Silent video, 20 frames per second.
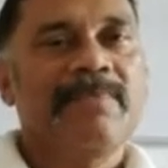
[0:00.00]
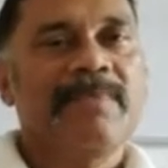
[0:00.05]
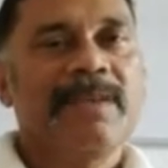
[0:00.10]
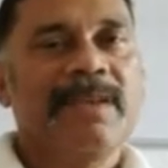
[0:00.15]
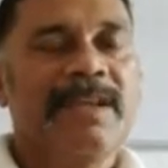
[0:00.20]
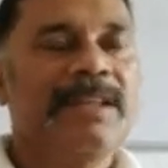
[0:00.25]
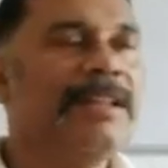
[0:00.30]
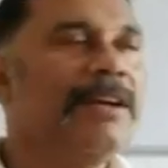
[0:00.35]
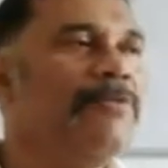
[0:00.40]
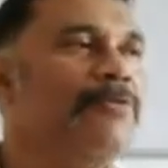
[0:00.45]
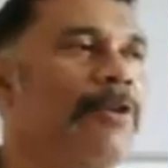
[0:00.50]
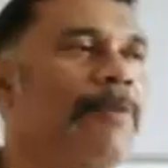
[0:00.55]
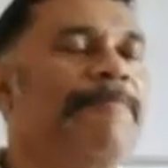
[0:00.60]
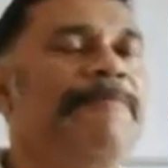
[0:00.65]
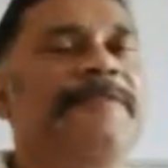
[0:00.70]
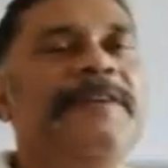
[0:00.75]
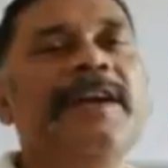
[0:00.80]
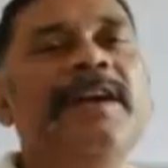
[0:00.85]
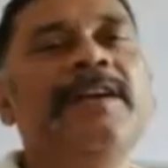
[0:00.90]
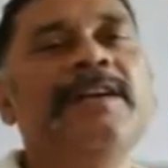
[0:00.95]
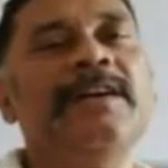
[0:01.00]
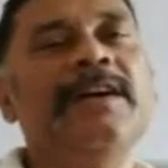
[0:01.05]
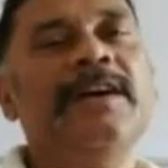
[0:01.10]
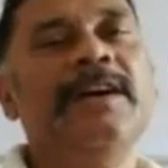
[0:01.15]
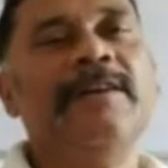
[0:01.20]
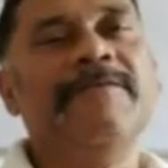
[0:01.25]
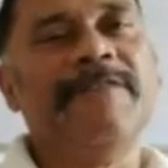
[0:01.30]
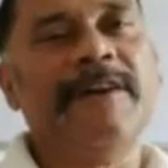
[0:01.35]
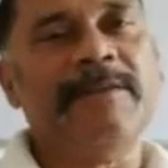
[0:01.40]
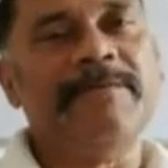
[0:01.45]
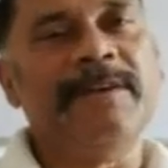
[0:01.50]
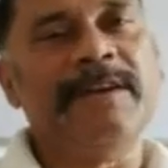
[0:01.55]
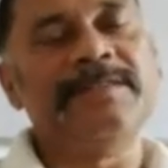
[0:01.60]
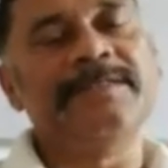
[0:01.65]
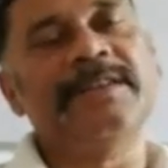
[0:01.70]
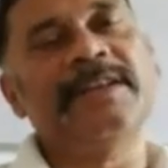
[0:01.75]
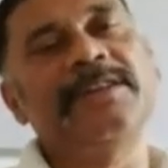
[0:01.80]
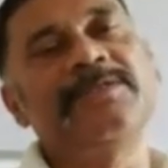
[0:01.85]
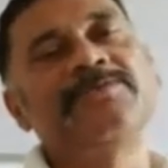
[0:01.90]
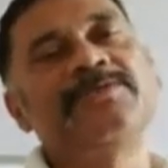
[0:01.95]
in the crop field, farmers
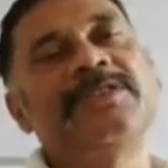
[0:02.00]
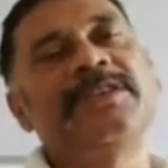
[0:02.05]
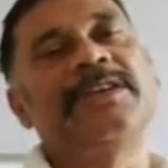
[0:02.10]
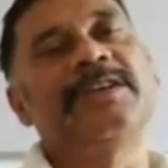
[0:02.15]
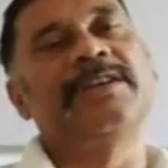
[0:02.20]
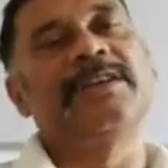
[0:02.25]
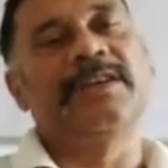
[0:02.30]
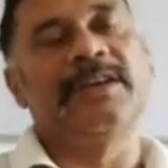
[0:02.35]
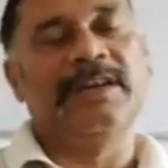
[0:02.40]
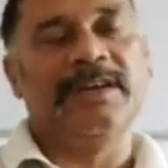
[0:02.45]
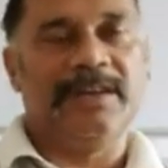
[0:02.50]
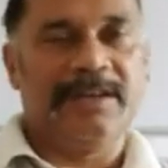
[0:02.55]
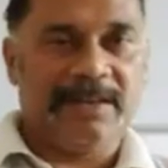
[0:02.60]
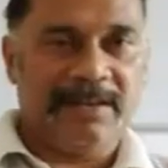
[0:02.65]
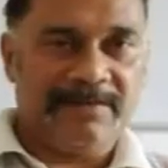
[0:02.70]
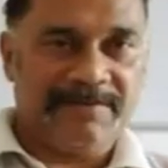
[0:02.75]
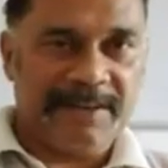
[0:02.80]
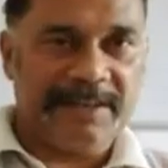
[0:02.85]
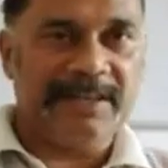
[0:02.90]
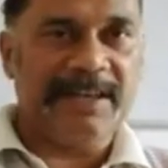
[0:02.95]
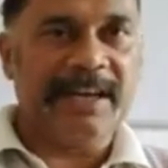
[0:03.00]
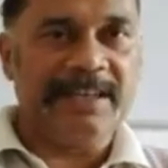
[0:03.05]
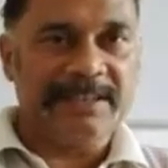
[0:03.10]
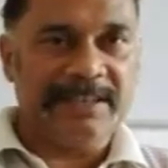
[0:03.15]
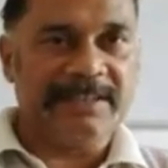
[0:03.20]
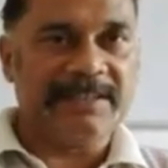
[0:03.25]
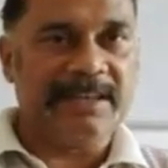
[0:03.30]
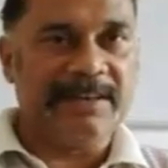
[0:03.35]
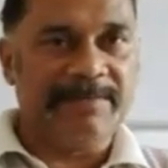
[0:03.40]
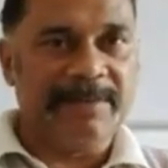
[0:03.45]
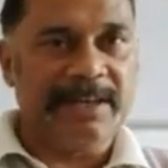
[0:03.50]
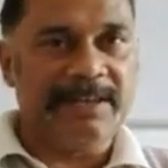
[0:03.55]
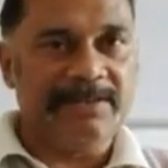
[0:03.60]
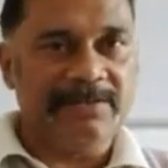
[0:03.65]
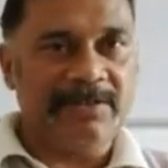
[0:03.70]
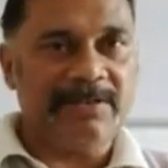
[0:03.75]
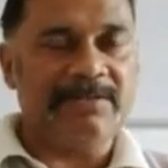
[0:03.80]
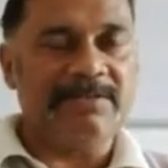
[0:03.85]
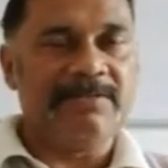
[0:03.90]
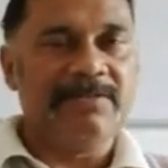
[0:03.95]
are using fertilizers and
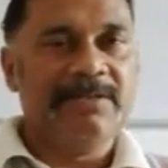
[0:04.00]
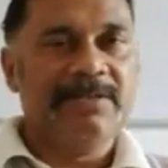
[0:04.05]
manure.